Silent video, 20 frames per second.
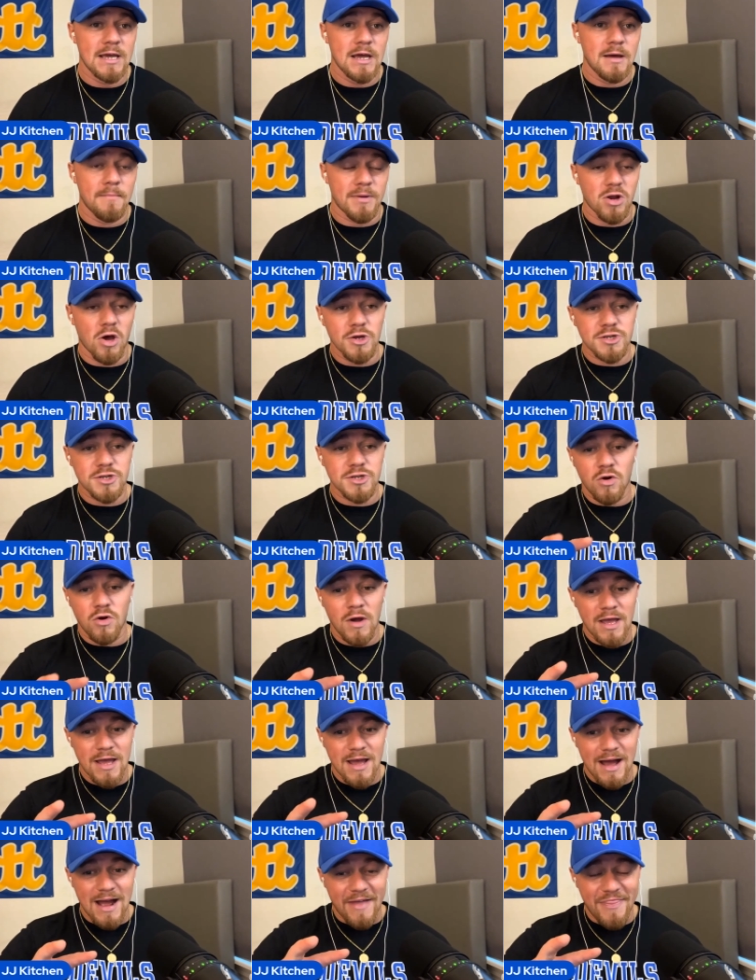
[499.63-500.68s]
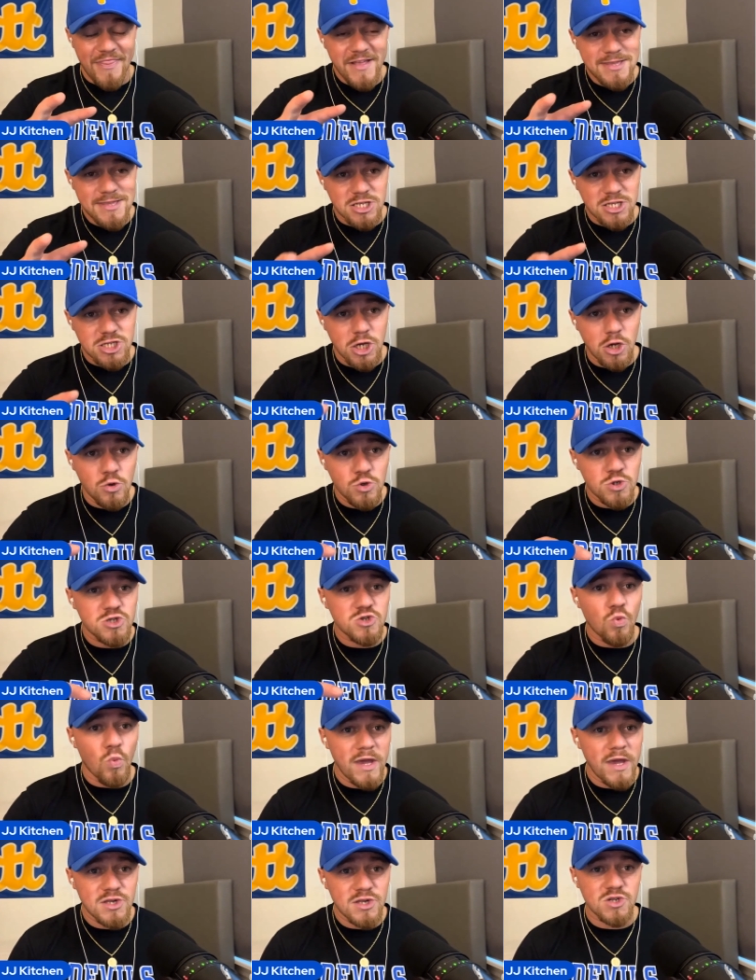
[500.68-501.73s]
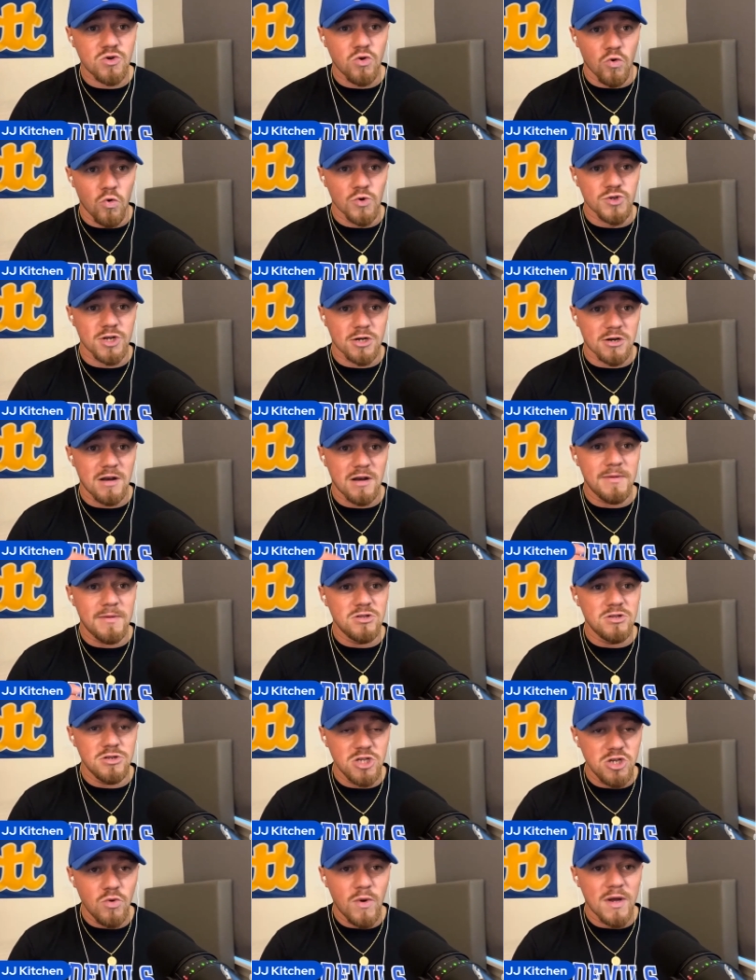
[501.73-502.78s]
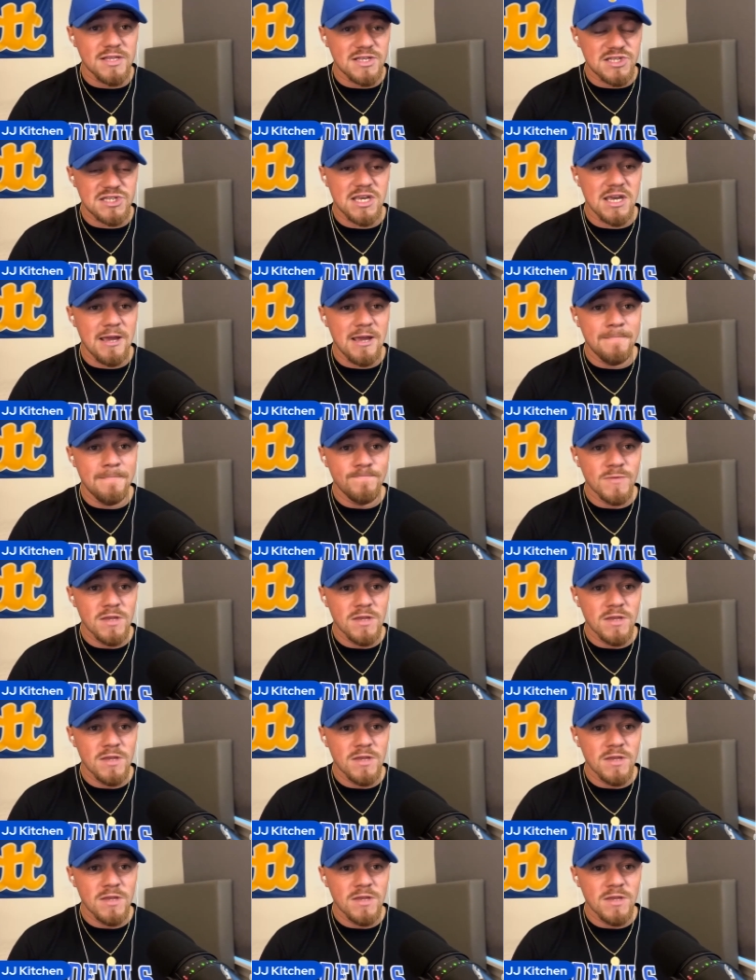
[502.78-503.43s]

But also, I think the two swing schools are going to be UNC